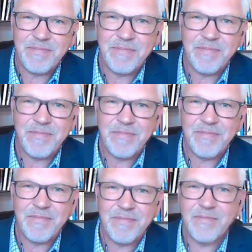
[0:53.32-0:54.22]

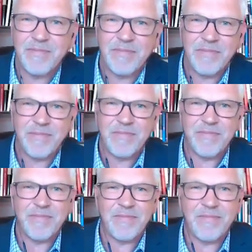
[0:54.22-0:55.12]

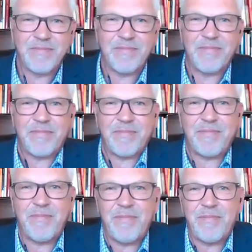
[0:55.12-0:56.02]

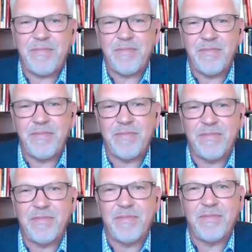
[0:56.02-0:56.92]

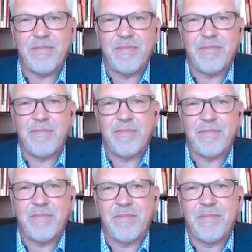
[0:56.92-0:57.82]

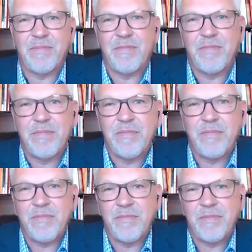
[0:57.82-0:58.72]

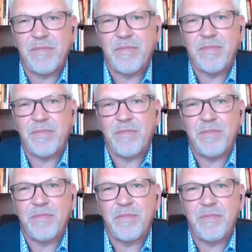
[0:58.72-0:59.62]

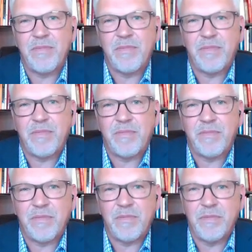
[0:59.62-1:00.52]

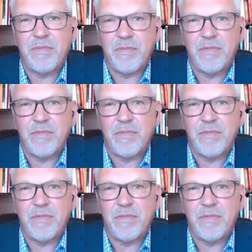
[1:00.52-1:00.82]
No words are spoken by the person on screen.